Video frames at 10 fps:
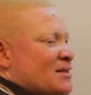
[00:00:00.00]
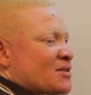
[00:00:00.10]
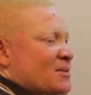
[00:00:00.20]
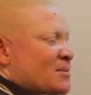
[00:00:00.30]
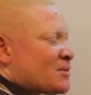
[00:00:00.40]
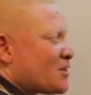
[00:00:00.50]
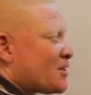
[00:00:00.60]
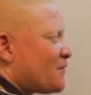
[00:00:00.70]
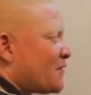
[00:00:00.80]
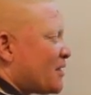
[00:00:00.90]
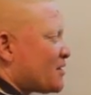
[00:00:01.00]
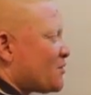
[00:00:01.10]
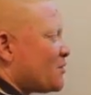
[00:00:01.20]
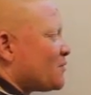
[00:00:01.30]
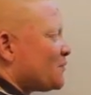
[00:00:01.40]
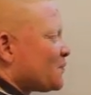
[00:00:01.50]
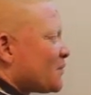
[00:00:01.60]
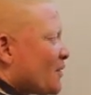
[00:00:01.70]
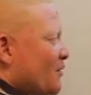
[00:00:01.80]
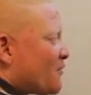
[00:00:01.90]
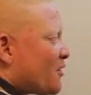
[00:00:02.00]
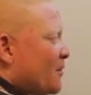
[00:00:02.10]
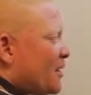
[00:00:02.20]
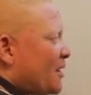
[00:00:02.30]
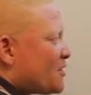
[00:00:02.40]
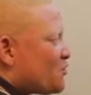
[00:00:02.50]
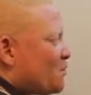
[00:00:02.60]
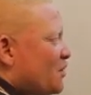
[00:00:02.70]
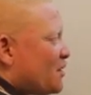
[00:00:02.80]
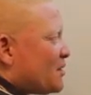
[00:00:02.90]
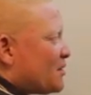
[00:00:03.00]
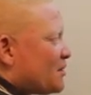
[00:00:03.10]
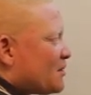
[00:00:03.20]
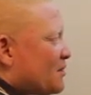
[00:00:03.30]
the substitution effect. So from A to B